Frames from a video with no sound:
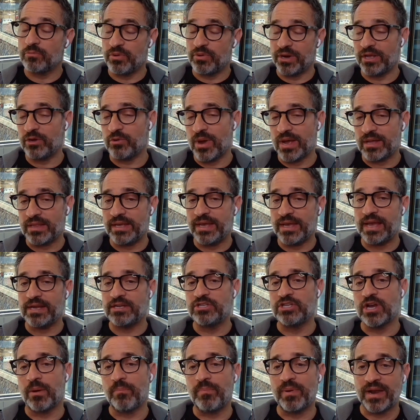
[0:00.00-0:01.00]
pretty quickly
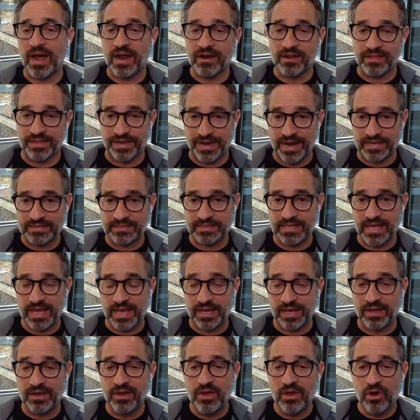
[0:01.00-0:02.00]
get jumping out of the next
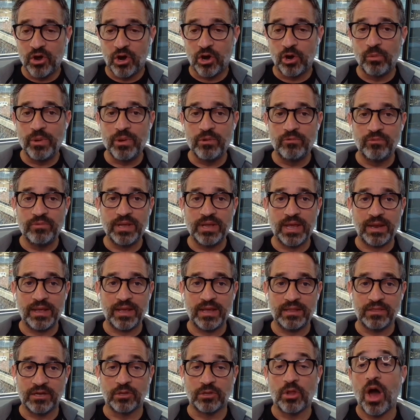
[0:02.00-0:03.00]
thing, or
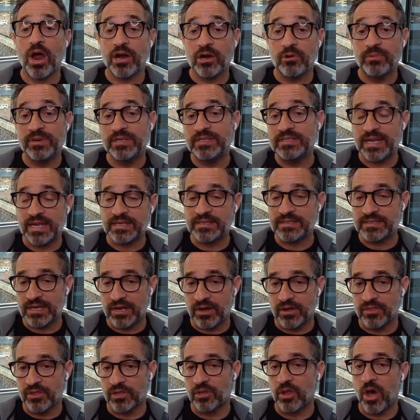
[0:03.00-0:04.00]
the longer we stay
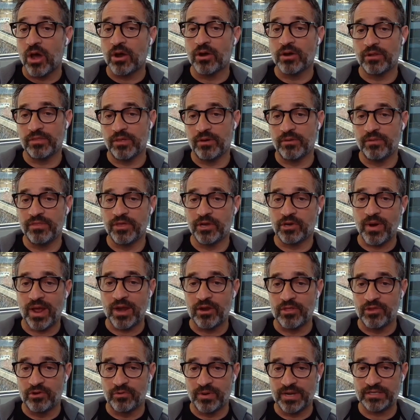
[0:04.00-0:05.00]
still, the
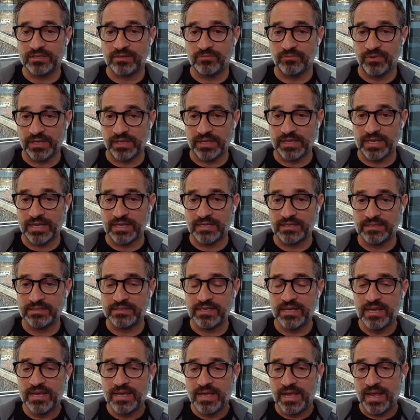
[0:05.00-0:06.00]
greater the risk really
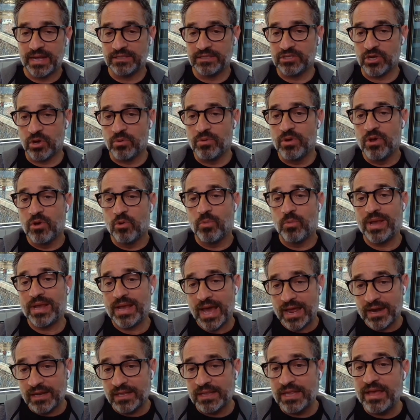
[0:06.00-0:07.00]
is. And so we
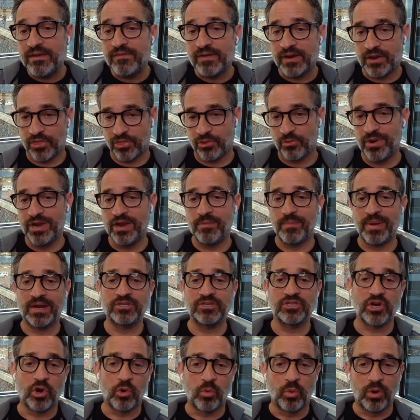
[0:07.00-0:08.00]
kind of live in a
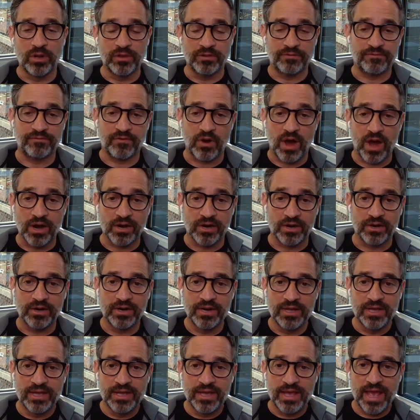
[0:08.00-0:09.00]
three-dimensional world of Frogger.
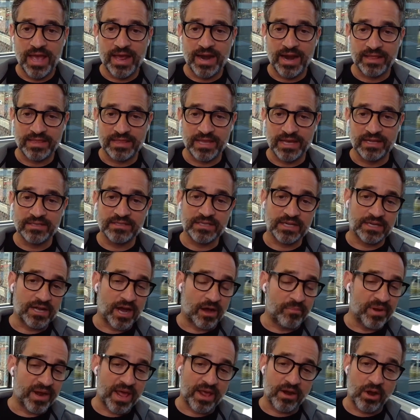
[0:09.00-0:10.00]
And I think it's
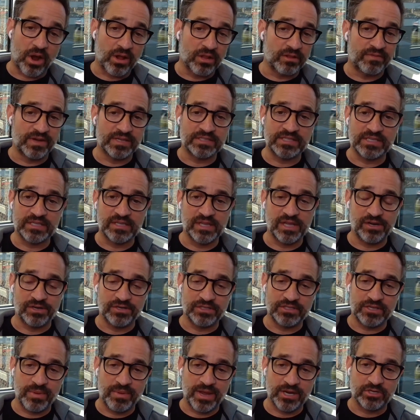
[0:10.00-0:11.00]
incumbent on all of us as
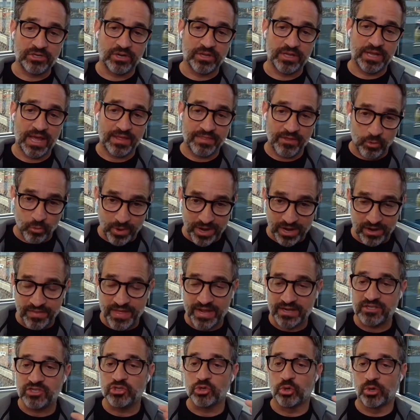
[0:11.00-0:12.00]
leaders to make sure, again, that we are
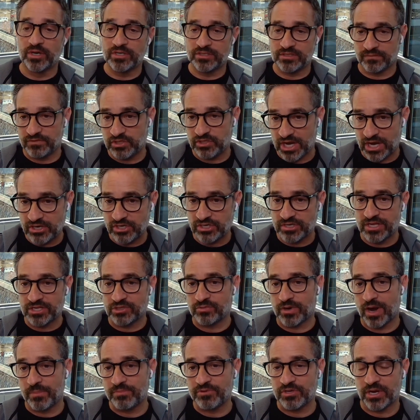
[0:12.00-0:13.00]
that source of change and
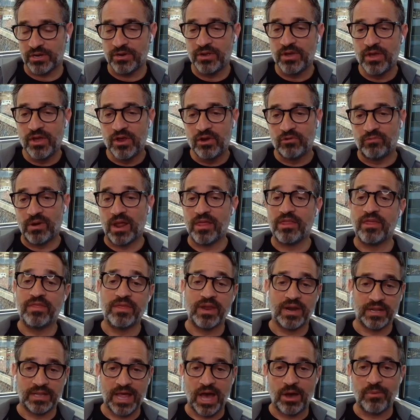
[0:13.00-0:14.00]
disruption rather
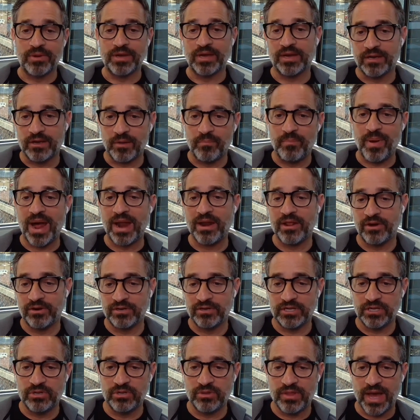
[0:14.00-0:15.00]
than allowing a
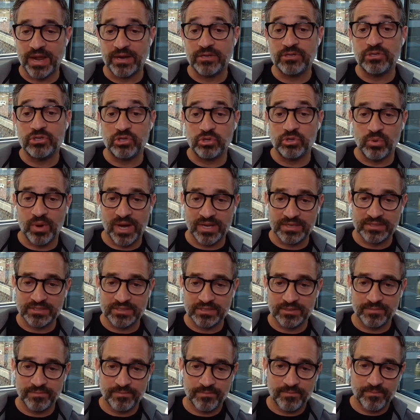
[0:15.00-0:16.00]
competitor to do that to
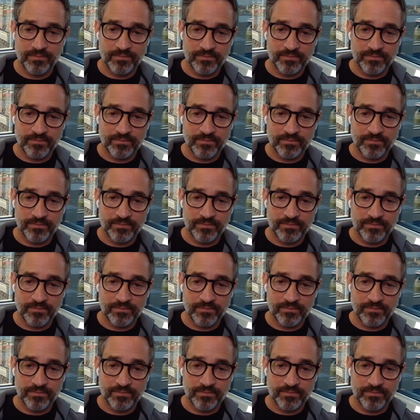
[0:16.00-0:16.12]
us.